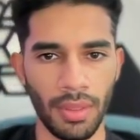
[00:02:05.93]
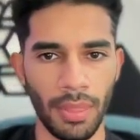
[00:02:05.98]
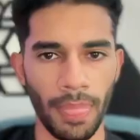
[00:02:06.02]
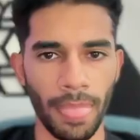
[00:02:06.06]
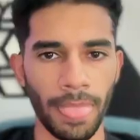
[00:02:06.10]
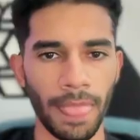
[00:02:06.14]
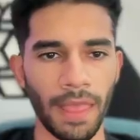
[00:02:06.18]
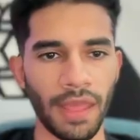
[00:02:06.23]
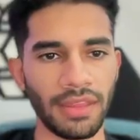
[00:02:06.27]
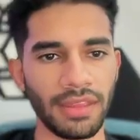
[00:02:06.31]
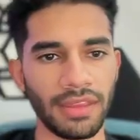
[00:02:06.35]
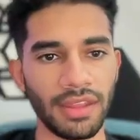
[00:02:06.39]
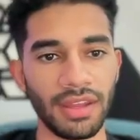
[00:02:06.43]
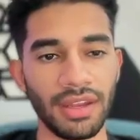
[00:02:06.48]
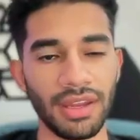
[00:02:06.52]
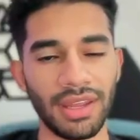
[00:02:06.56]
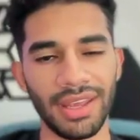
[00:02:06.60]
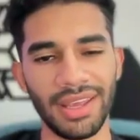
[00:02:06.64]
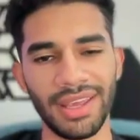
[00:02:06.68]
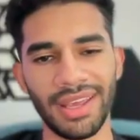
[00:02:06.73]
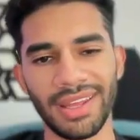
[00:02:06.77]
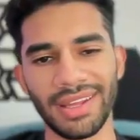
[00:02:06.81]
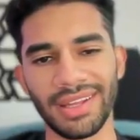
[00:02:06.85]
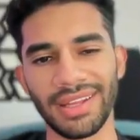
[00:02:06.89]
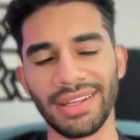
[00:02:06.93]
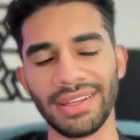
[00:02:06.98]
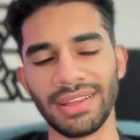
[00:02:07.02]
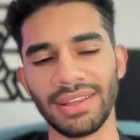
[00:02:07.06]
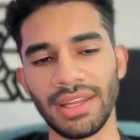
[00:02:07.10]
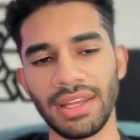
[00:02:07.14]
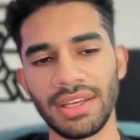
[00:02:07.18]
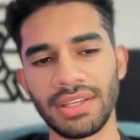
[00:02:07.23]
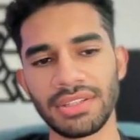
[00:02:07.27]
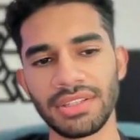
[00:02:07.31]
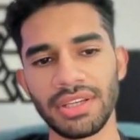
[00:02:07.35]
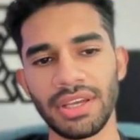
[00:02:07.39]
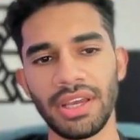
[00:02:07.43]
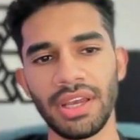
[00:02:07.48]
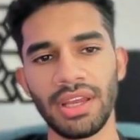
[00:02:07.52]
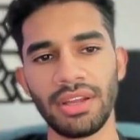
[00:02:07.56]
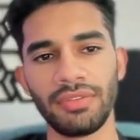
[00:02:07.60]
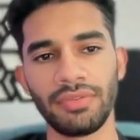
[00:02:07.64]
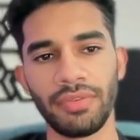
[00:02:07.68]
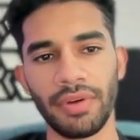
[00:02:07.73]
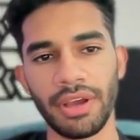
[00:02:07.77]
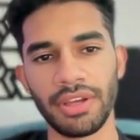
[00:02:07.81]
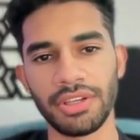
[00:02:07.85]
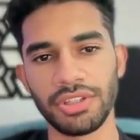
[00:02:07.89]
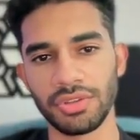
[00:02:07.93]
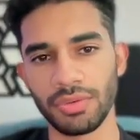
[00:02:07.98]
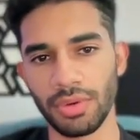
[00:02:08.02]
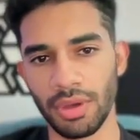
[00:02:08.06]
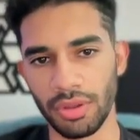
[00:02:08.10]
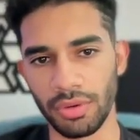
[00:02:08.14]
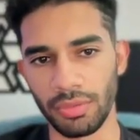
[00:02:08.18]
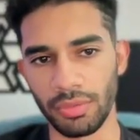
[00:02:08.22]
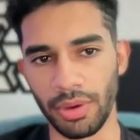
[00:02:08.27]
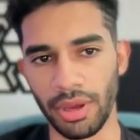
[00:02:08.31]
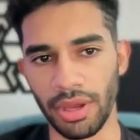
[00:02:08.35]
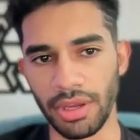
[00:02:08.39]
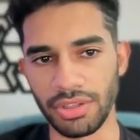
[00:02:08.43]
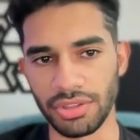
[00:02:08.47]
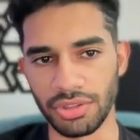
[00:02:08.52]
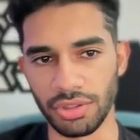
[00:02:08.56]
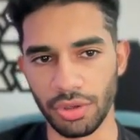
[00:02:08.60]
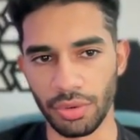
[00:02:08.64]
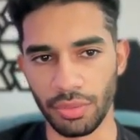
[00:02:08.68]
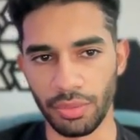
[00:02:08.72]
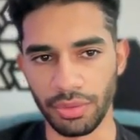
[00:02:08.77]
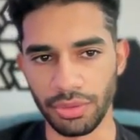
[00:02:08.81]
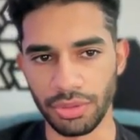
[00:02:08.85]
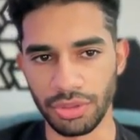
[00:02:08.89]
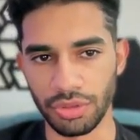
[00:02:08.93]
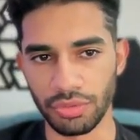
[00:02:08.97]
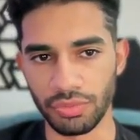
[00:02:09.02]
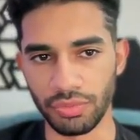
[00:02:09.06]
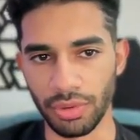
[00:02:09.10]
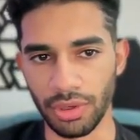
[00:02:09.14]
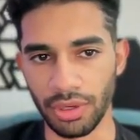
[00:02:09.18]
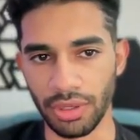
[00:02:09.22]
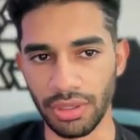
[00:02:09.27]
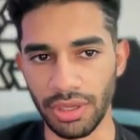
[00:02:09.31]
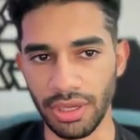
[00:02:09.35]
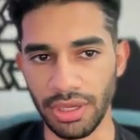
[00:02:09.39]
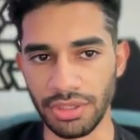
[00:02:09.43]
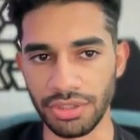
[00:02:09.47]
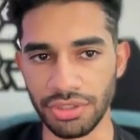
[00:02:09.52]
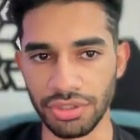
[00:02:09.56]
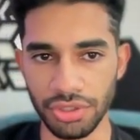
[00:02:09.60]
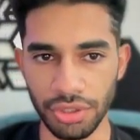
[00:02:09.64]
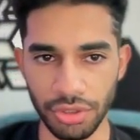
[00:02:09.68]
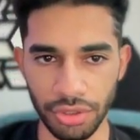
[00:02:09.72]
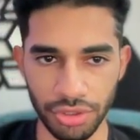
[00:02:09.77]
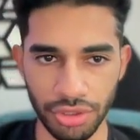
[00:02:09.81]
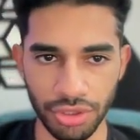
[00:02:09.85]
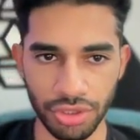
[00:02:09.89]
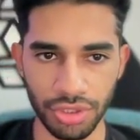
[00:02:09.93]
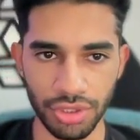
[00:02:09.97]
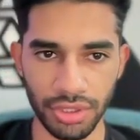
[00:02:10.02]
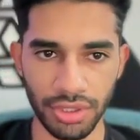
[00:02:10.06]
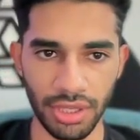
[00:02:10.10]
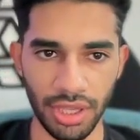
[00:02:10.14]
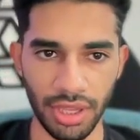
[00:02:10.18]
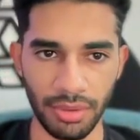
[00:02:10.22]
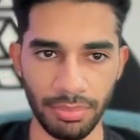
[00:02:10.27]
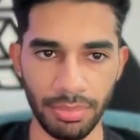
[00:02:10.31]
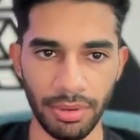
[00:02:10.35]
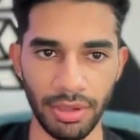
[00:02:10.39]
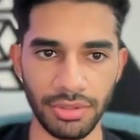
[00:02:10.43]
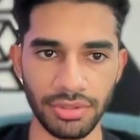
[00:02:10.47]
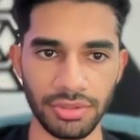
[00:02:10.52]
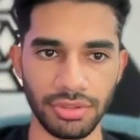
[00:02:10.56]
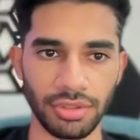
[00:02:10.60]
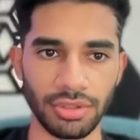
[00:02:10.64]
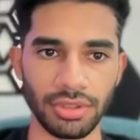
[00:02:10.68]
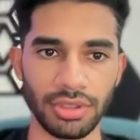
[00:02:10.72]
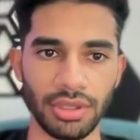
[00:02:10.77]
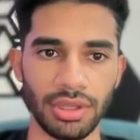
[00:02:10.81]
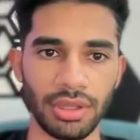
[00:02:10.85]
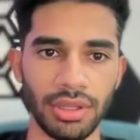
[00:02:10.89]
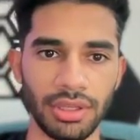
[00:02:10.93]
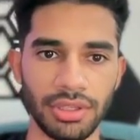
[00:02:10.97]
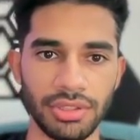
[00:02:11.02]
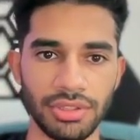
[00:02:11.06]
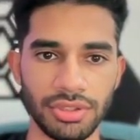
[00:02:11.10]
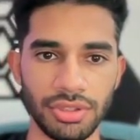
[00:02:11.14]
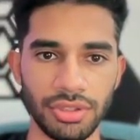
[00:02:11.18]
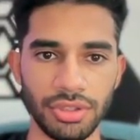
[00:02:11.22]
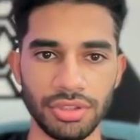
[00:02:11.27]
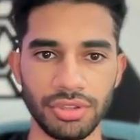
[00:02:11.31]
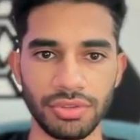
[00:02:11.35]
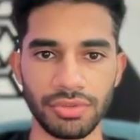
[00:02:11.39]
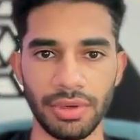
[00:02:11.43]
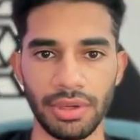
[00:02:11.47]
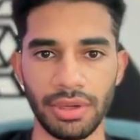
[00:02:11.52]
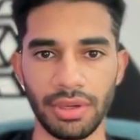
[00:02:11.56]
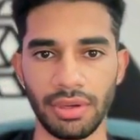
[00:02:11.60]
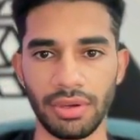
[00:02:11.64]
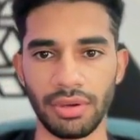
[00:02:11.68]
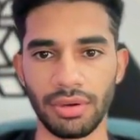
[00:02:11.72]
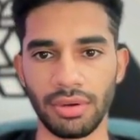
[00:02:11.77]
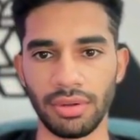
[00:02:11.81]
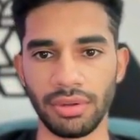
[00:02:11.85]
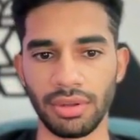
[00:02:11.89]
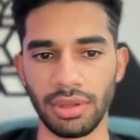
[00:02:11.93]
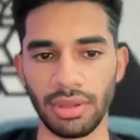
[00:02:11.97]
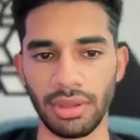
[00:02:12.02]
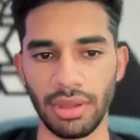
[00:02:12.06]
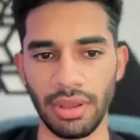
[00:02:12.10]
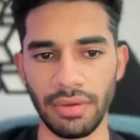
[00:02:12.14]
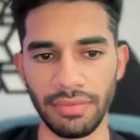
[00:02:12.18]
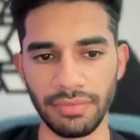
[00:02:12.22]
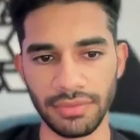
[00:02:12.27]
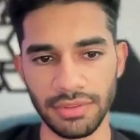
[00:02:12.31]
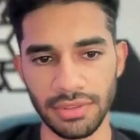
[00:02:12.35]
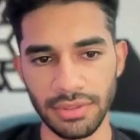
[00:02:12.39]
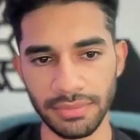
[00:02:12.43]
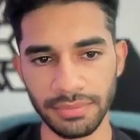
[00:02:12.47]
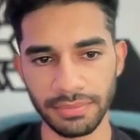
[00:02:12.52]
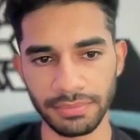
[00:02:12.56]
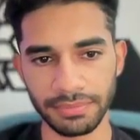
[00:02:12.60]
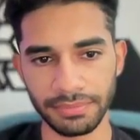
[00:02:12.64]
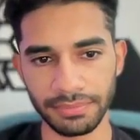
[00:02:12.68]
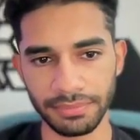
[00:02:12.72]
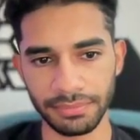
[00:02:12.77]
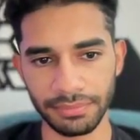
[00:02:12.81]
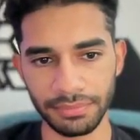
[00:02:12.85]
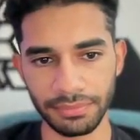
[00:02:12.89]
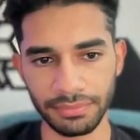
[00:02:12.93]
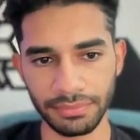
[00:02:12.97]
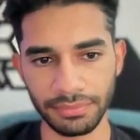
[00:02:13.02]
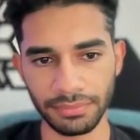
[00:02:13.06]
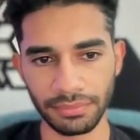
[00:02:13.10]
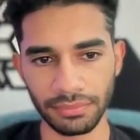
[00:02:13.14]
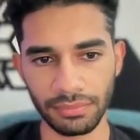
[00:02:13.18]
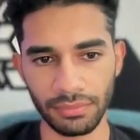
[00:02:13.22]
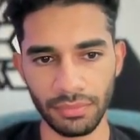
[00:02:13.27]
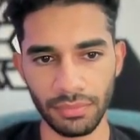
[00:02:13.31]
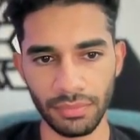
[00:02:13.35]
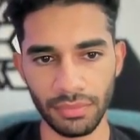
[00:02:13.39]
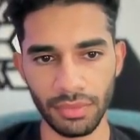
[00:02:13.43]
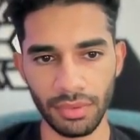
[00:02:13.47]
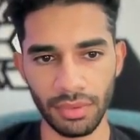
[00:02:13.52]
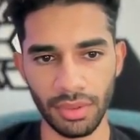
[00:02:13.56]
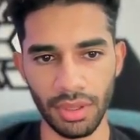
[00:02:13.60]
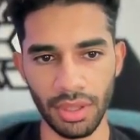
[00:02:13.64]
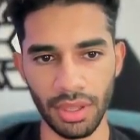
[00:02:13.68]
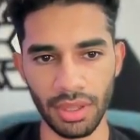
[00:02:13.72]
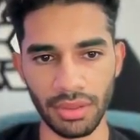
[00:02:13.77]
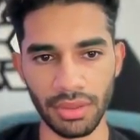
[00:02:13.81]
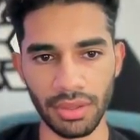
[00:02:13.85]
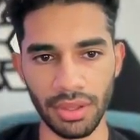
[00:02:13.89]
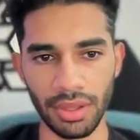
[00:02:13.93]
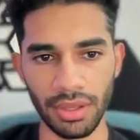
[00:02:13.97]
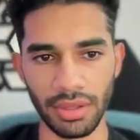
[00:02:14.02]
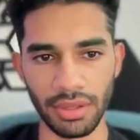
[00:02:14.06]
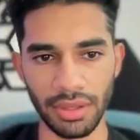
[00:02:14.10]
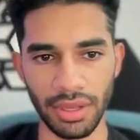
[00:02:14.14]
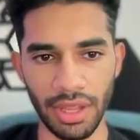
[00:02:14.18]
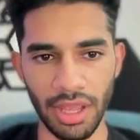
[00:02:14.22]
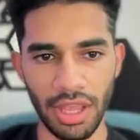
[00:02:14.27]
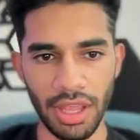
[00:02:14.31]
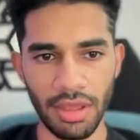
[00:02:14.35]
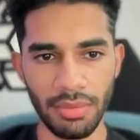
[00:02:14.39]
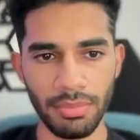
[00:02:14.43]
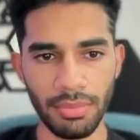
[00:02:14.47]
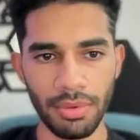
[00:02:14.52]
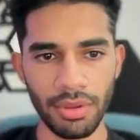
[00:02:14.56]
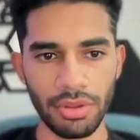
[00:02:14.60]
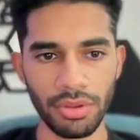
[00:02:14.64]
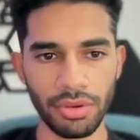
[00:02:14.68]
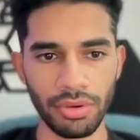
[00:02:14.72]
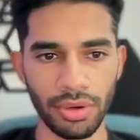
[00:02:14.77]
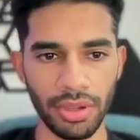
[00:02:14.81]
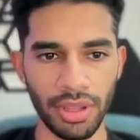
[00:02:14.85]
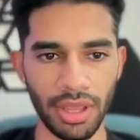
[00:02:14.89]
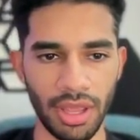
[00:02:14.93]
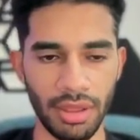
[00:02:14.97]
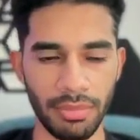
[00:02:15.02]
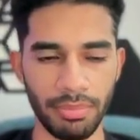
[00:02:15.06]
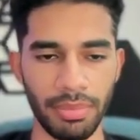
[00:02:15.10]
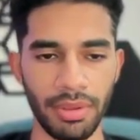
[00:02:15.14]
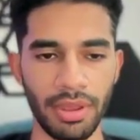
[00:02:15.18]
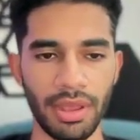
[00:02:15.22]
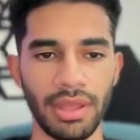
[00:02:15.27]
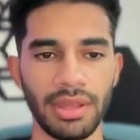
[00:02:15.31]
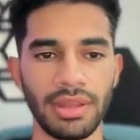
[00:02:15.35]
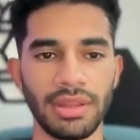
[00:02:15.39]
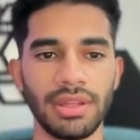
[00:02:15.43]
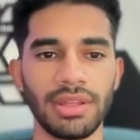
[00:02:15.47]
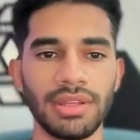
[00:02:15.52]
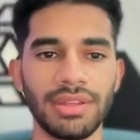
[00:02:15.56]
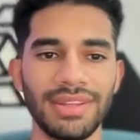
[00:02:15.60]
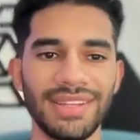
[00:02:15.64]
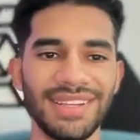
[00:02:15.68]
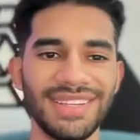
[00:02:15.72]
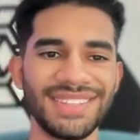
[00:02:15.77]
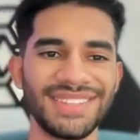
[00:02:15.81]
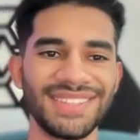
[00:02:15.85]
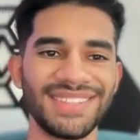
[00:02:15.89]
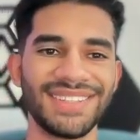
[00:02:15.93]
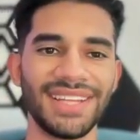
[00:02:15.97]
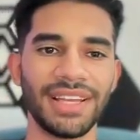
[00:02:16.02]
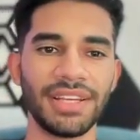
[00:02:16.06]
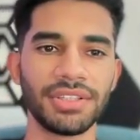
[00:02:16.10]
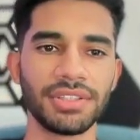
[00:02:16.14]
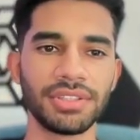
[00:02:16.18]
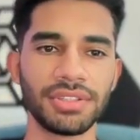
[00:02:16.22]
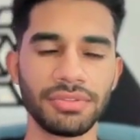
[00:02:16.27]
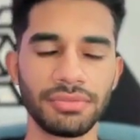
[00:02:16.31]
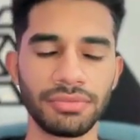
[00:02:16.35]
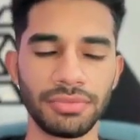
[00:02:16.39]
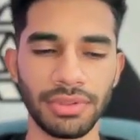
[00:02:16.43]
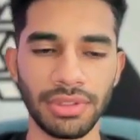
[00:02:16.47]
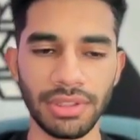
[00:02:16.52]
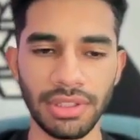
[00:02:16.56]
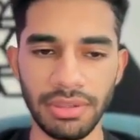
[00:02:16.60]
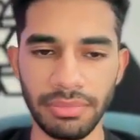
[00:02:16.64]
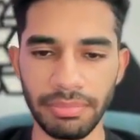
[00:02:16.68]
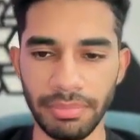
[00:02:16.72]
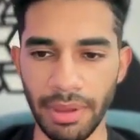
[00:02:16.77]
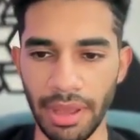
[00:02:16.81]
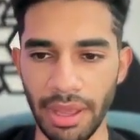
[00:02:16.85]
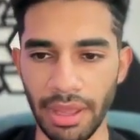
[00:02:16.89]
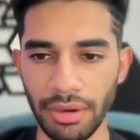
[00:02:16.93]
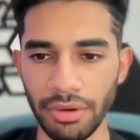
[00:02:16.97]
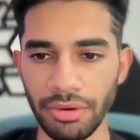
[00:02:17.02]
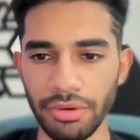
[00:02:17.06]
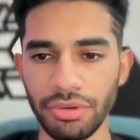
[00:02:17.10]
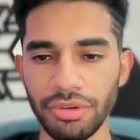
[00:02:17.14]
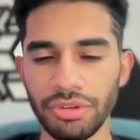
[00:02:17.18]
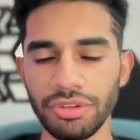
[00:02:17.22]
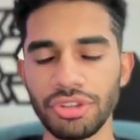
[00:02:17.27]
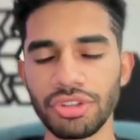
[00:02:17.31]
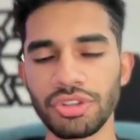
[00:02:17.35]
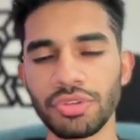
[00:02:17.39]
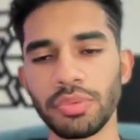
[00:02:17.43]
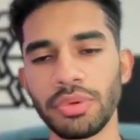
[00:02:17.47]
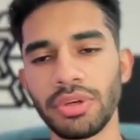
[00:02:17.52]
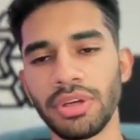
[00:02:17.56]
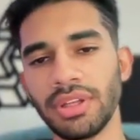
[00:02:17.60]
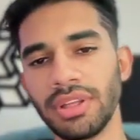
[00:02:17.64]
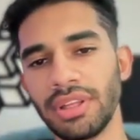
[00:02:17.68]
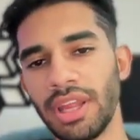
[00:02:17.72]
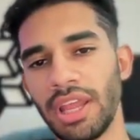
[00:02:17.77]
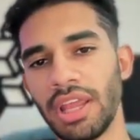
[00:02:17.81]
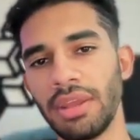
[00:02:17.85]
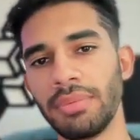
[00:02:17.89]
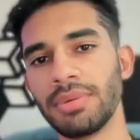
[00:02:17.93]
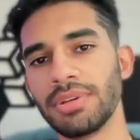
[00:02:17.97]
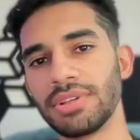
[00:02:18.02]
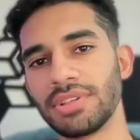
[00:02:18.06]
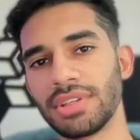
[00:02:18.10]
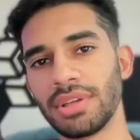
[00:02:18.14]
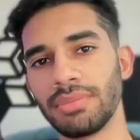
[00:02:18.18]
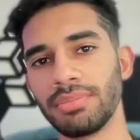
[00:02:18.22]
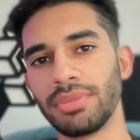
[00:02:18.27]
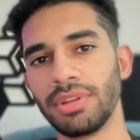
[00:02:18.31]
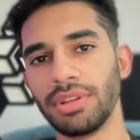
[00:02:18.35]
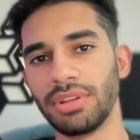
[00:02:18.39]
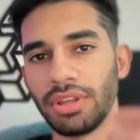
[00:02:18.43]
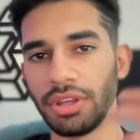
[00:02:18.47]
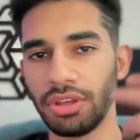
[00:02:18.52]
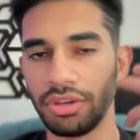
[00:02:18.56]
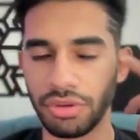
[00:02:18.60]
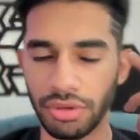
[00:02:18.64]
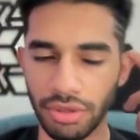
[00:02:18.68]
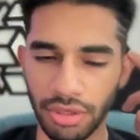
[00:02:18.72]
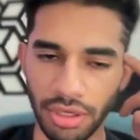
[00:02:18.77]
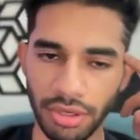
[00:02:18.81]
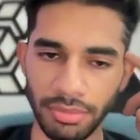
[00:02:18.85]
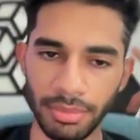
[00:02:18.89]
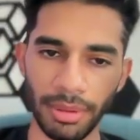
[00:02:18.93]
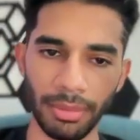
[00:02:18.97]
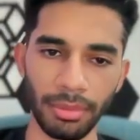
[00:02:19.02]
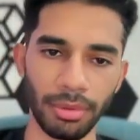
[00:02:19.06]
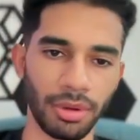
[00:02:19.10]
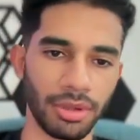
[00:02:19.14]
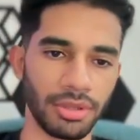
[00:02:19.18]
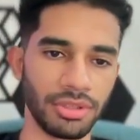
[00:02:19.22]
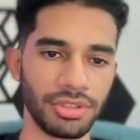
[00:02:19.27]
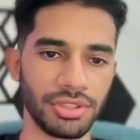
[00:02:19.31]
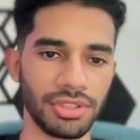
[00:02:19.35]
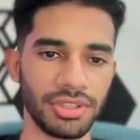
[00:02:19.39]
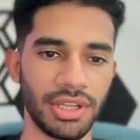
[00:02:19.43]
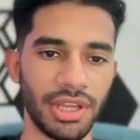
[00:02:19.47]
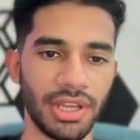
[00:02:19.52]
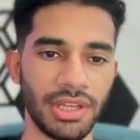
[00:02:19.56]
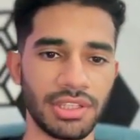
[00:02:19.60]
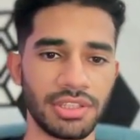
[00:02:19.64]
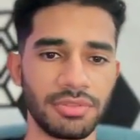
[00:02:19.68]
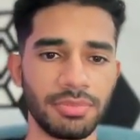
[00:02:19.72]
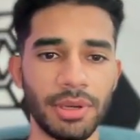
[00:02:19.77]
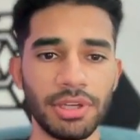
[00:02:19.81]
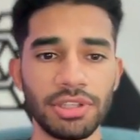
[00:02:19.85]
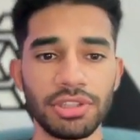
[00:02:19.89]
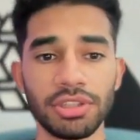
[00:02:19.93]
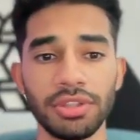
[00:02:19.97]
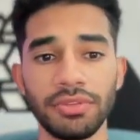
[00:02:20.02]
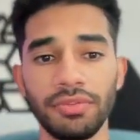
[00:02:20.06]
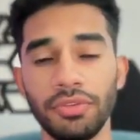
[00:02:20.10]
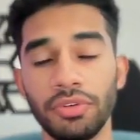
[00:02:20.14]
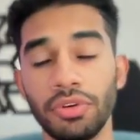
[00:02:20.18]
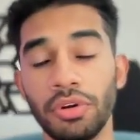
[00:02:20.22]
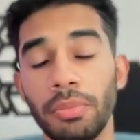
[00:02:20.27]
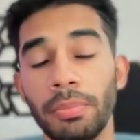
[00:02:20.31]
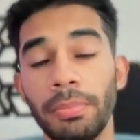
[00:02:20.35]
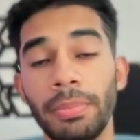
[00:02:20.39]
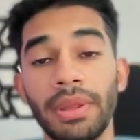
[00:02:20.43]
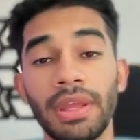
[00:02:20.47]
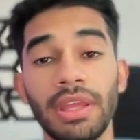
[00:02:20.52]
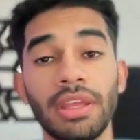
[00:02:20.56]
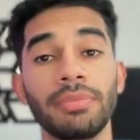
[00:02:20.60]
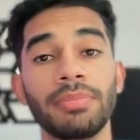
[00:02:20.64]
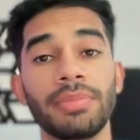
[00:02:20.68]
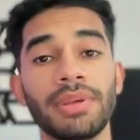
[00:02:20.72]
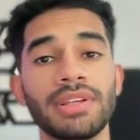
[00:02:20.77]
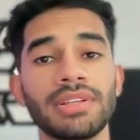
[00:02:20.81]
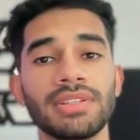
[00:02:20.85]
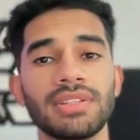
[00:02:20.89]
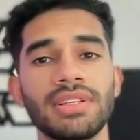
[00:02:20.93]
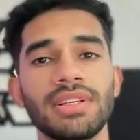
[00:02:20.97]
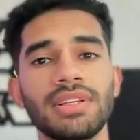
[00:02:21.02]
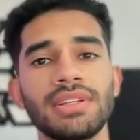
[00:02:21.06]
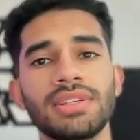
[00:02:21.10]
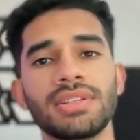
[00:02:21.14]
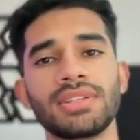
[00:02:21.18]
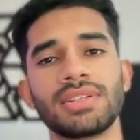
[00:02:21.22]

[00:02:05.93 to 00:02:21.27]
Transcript: And then again, unless I advise you otherwise, you're going to run a search campaign. So you're going to click search right here on the left. And then name your campaign. This doesn't really matter. You just want to name it something that you're going to be able to understand, especially if you're a big business